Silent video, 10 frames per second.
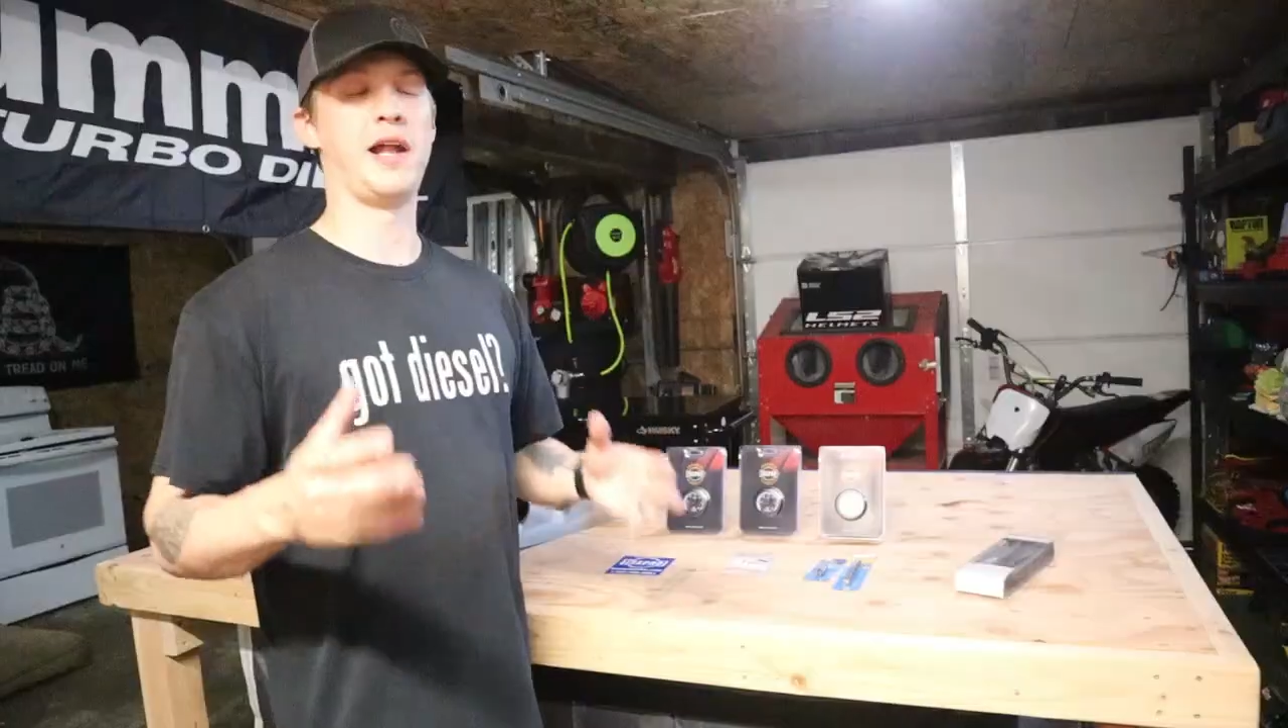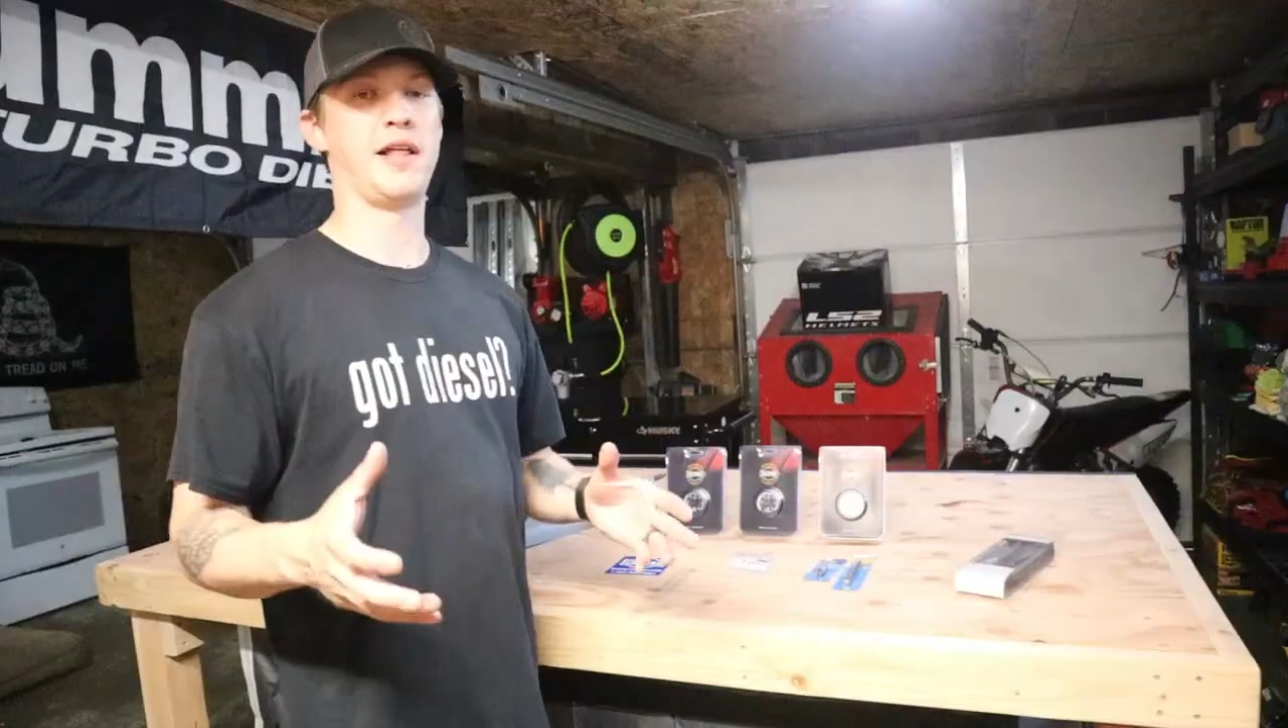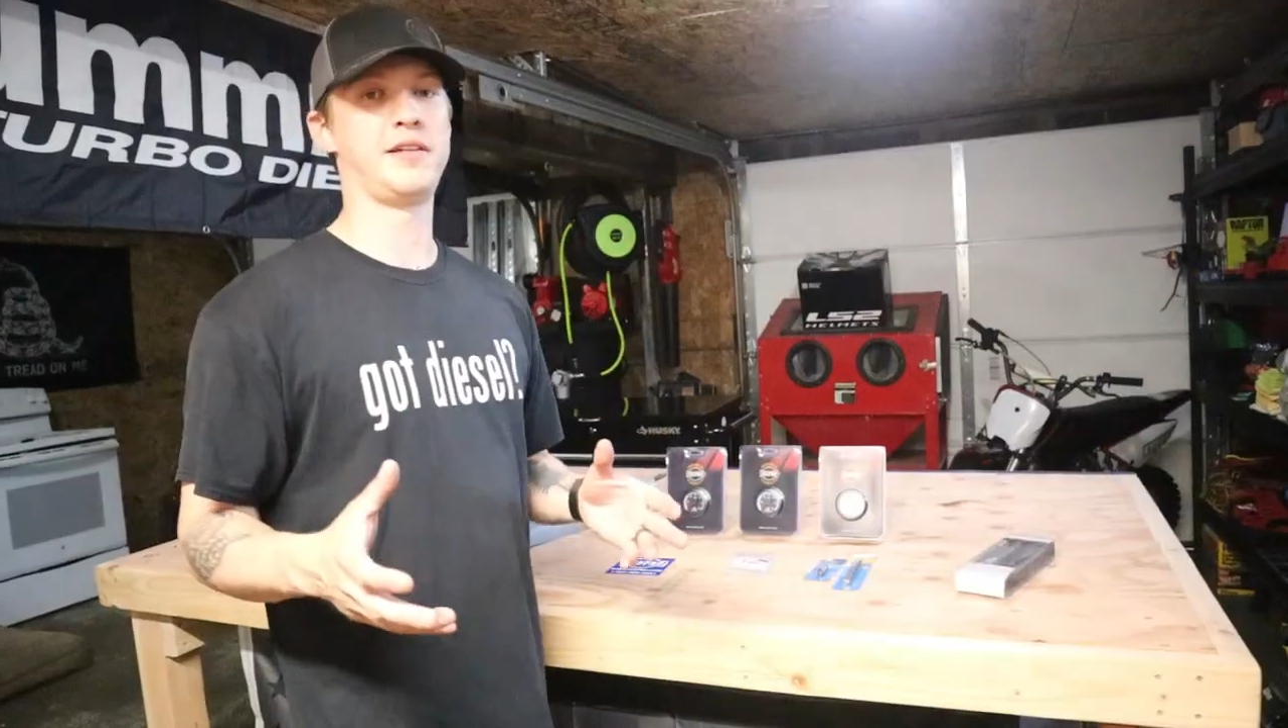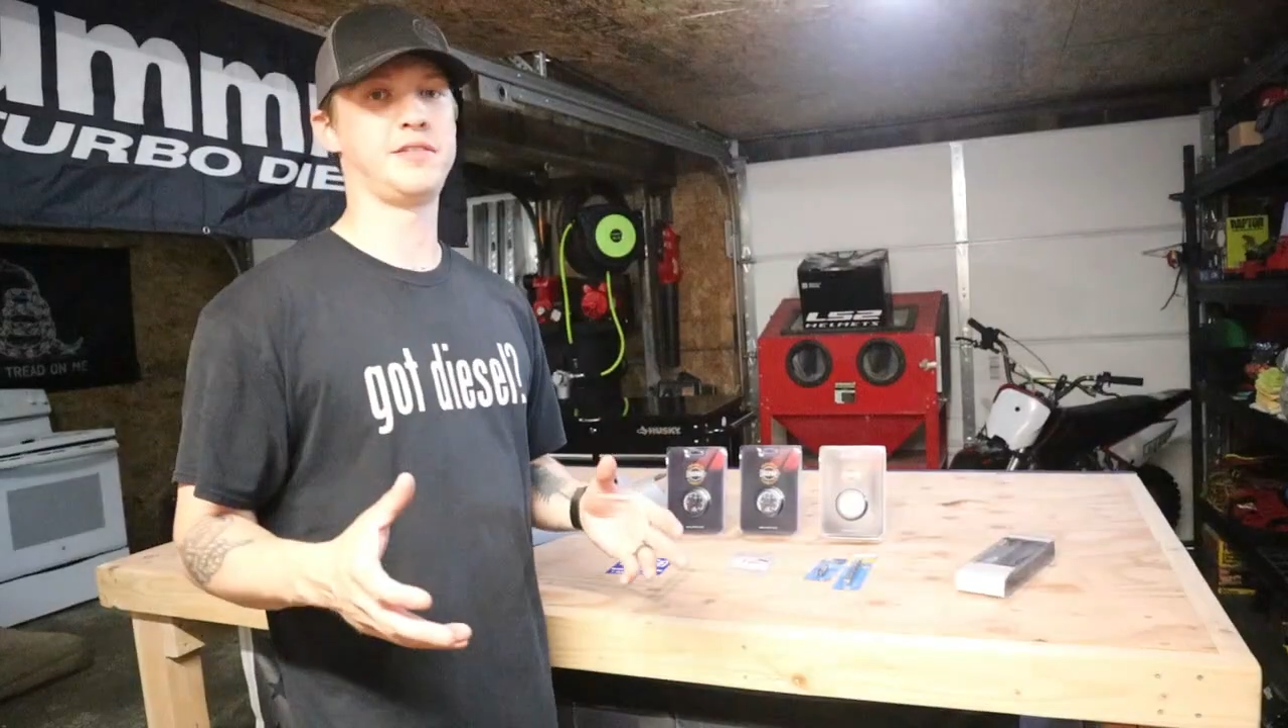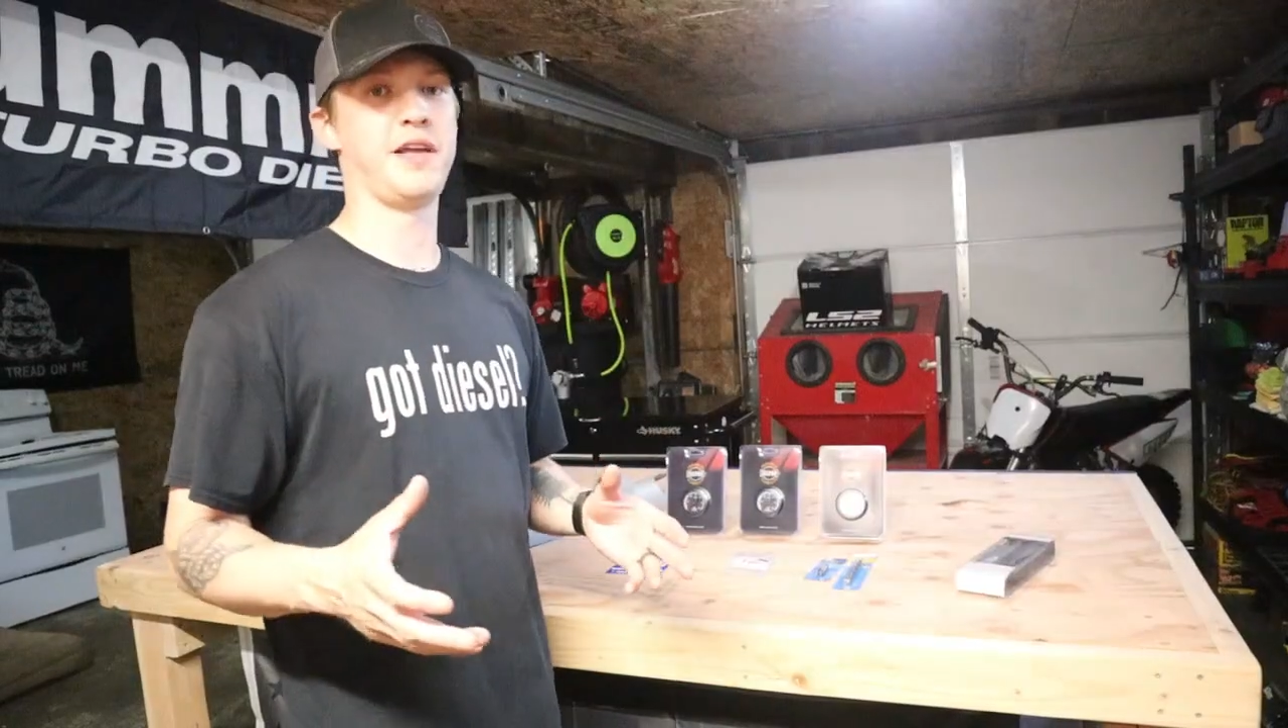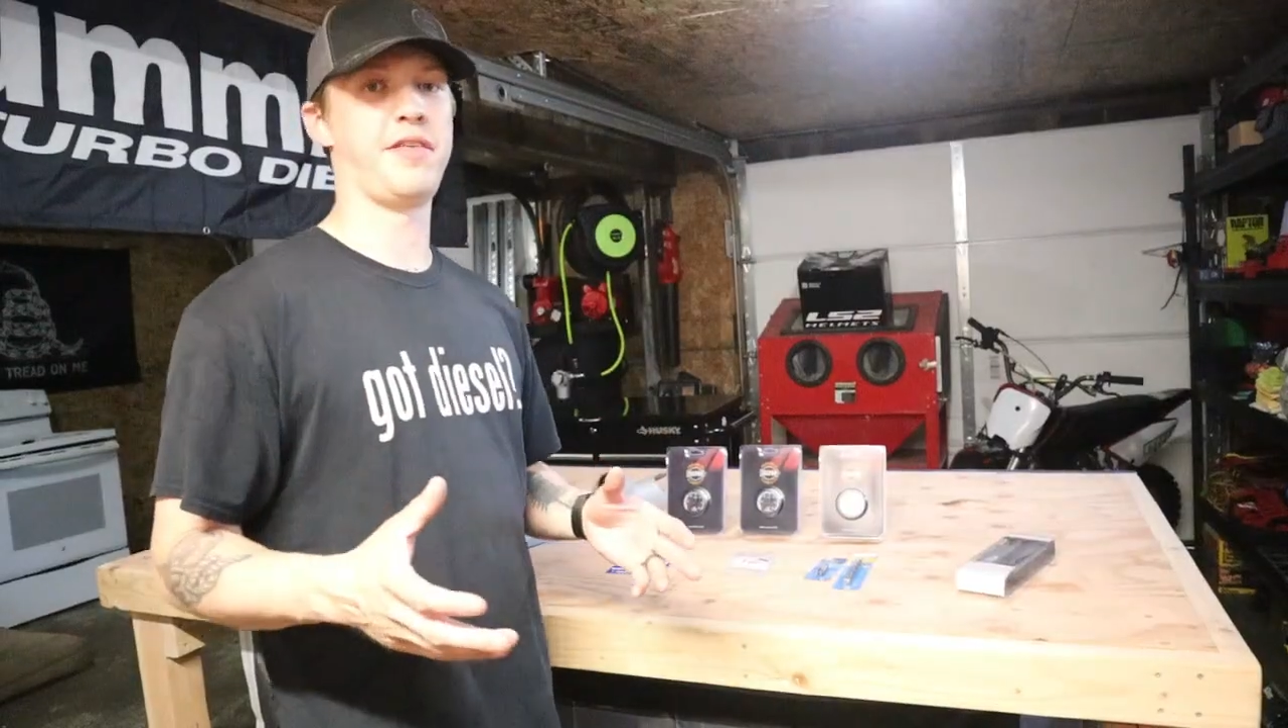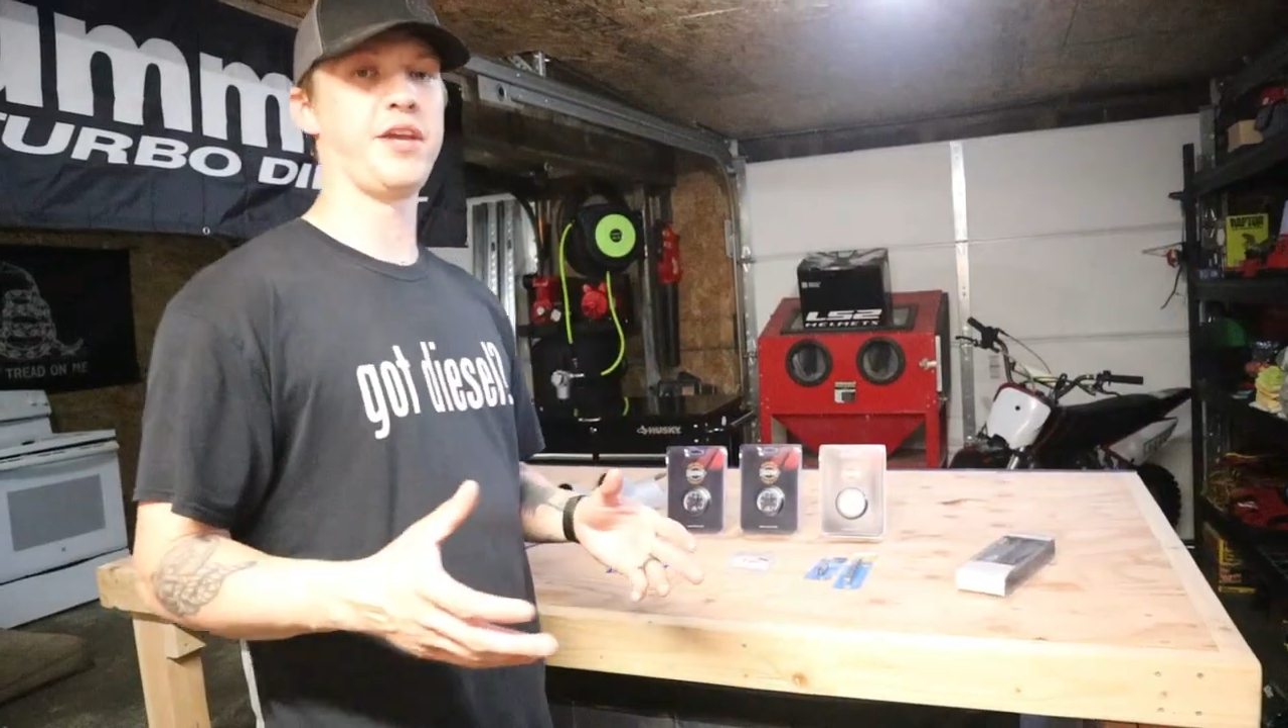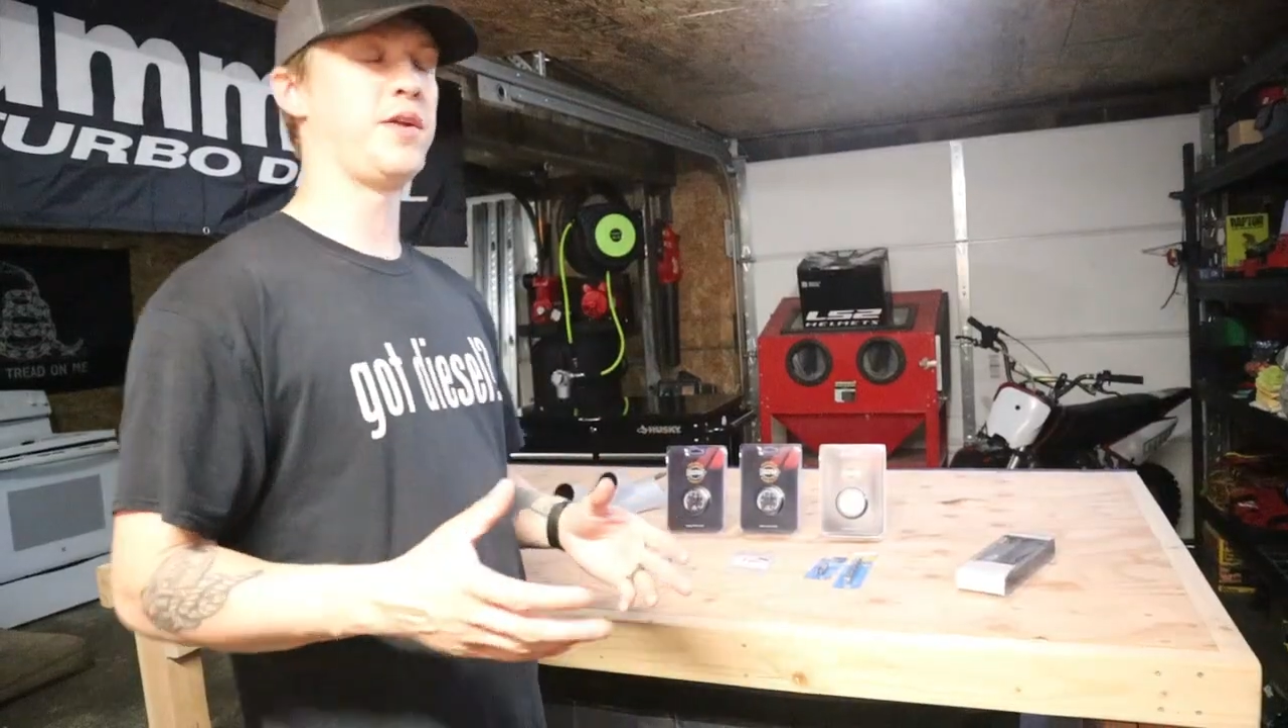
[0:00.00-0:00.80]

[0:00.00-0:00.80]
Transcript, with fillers: And I'd like to say thank